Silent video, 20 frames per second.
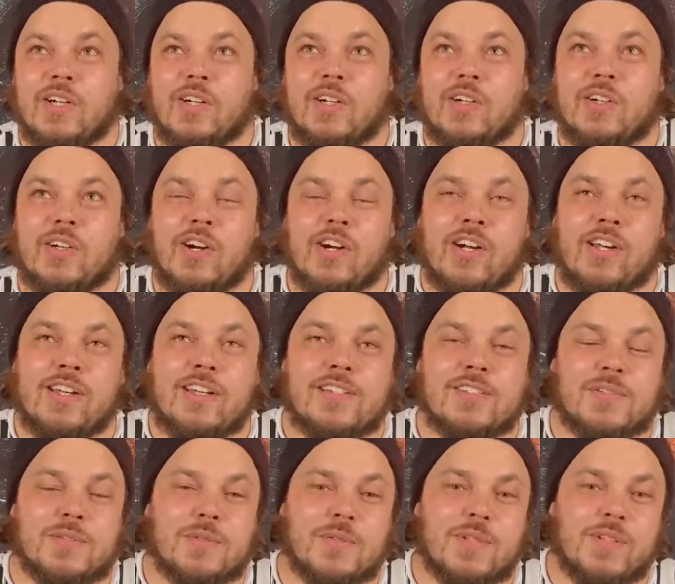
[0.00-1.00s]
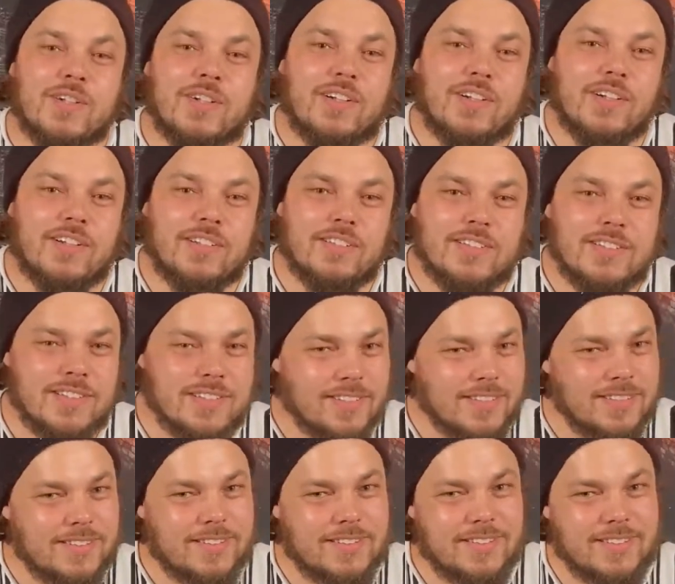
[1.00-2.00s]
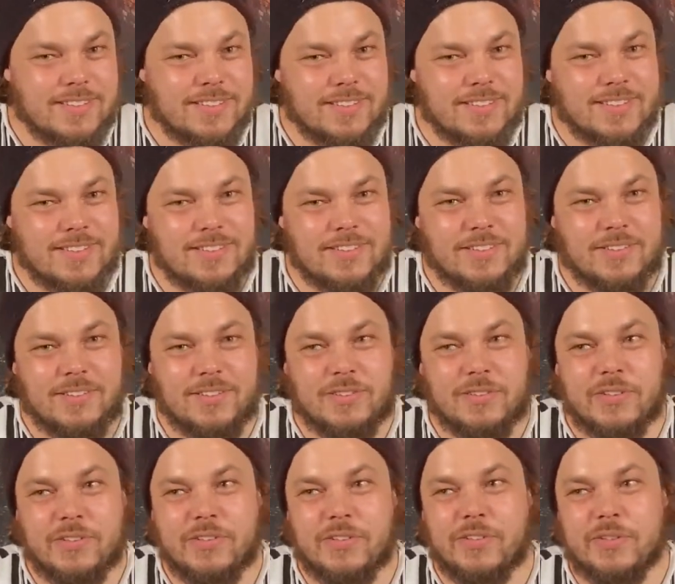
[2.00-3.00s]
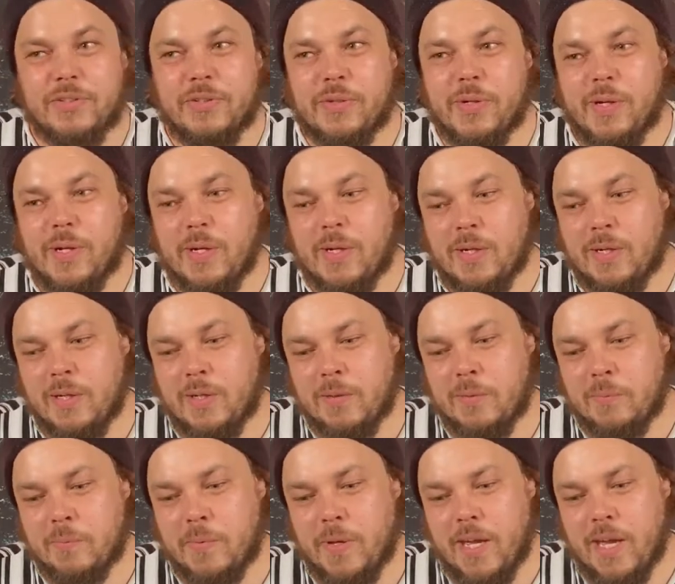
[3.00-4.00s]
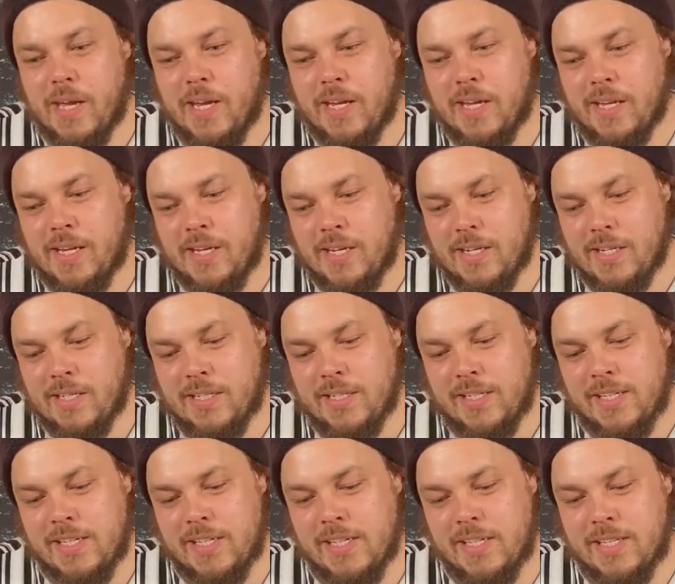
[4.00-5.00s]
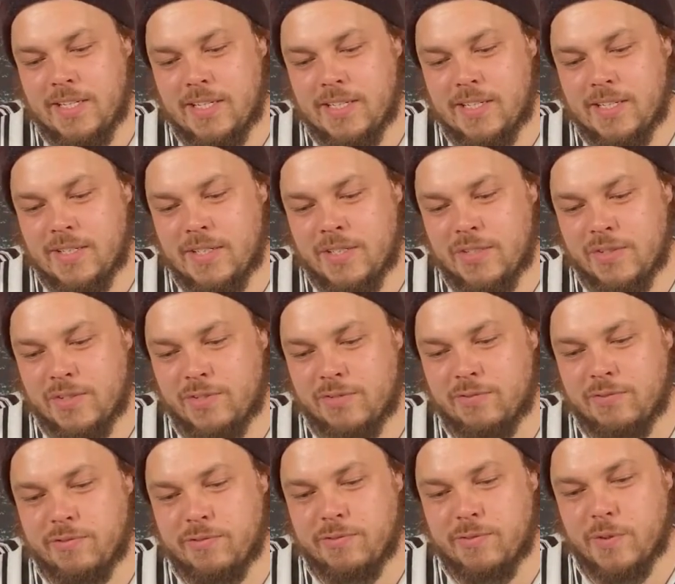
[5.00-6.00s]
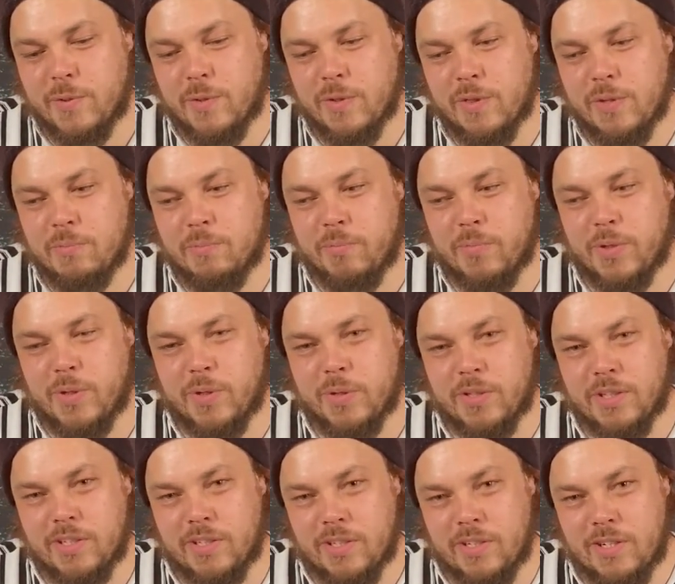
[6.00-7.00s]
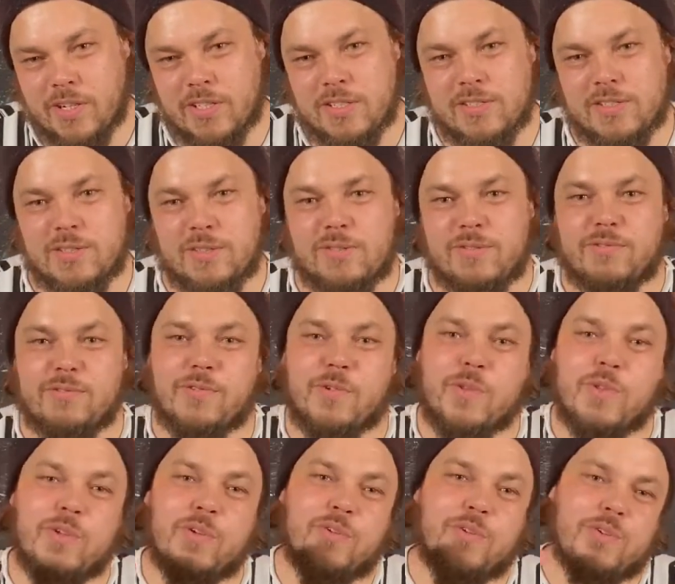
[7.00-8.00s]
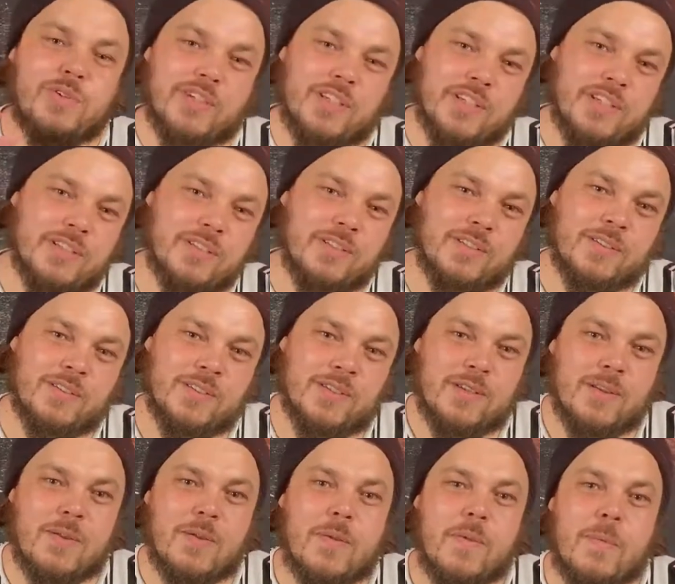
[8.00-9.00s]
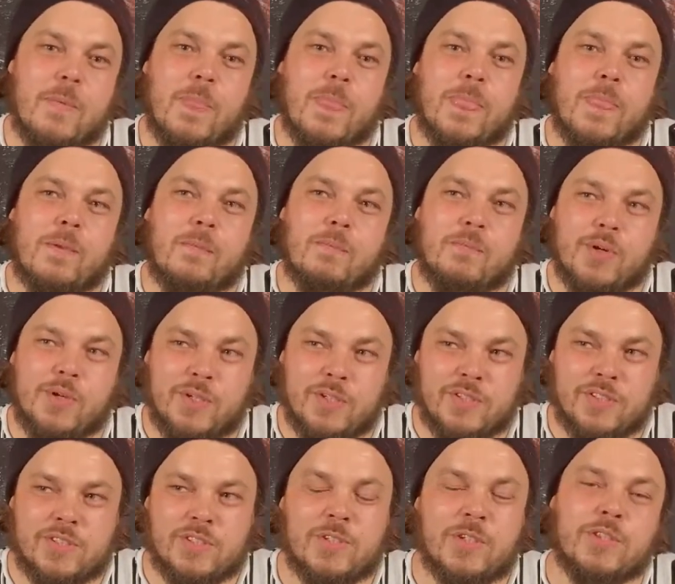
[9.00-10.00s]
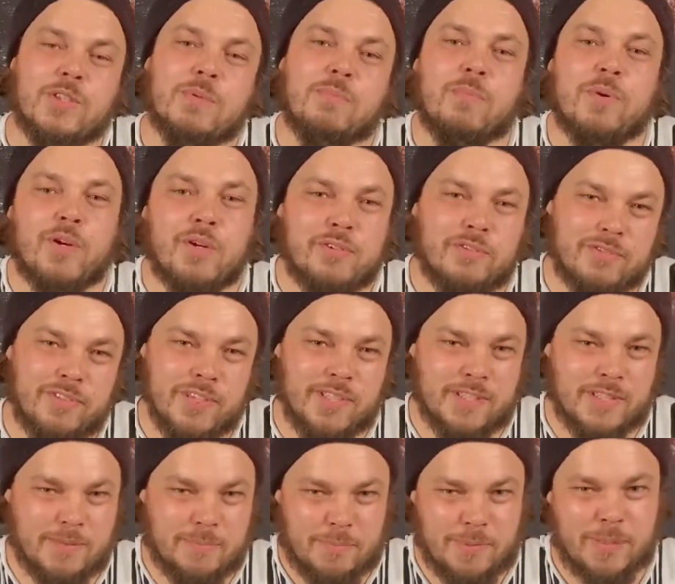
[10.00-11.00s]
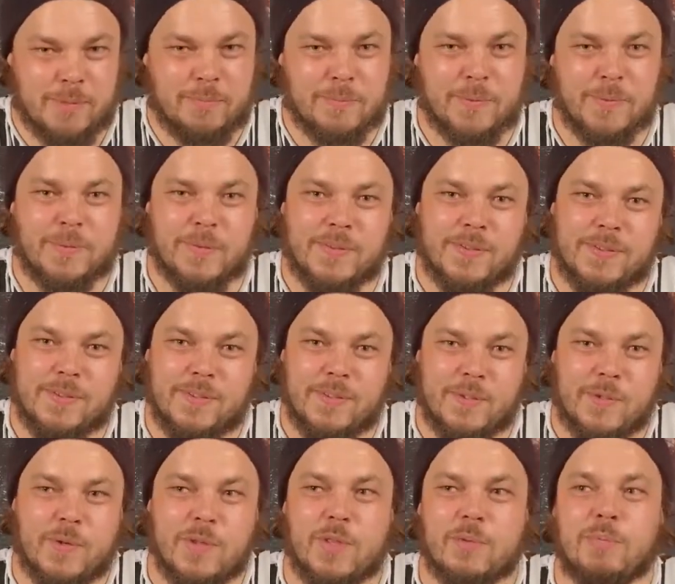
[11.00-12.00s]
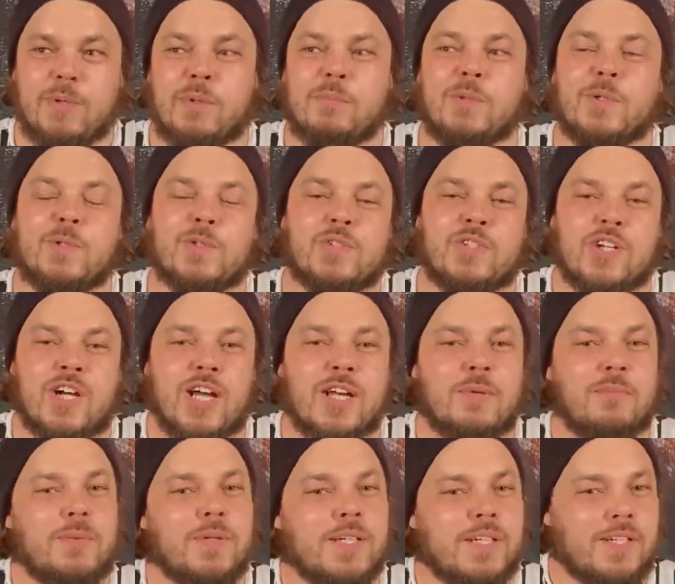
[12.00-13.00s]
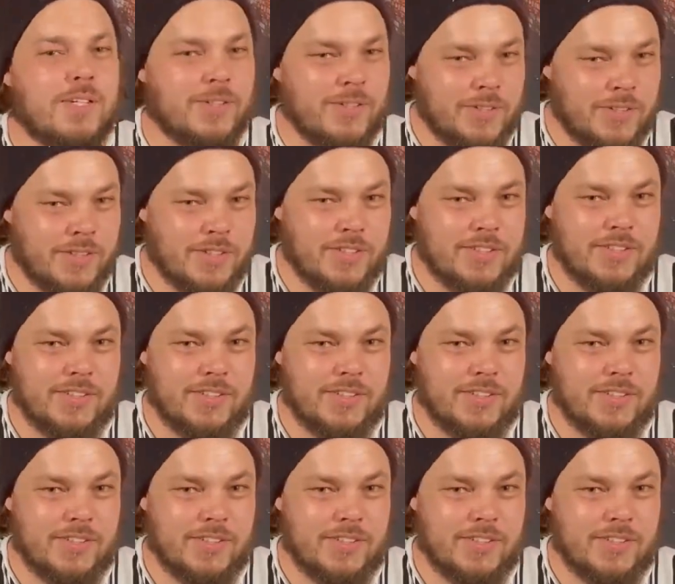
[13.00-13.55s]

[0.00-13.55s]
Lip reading: God has all the answers, you know, and He is for the brokenhearted, for the real person, not the perfect people or the people who try to be good.